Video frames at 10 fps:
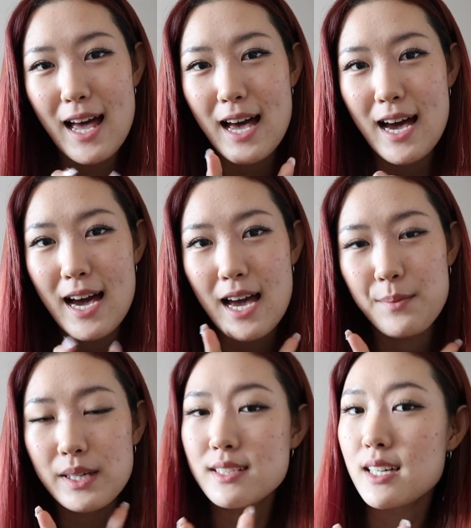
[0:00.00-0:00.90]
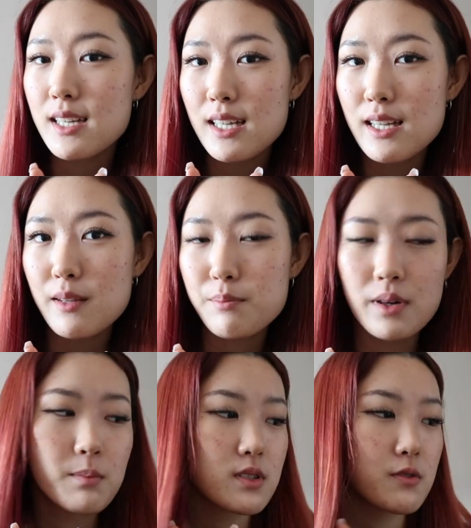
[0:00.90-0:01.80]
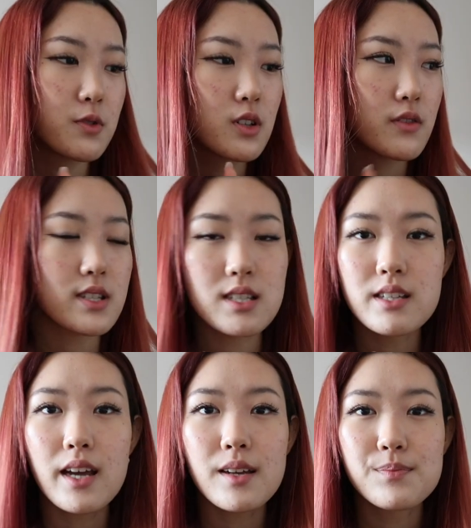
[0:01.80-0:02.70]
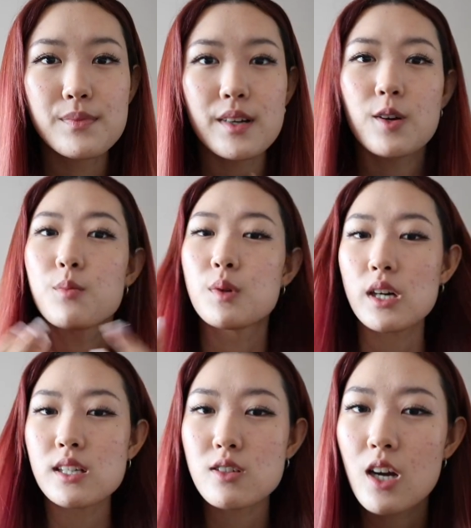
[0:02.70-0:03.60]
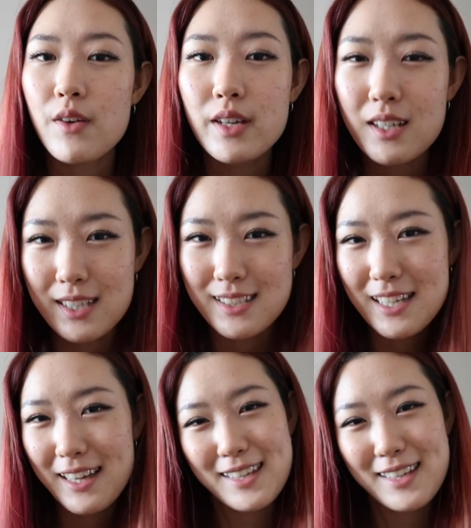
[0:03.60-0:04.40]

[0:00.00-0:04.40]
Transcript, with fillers: I'm excited and pumped for the rest of the day, and I hope you guys are having a good day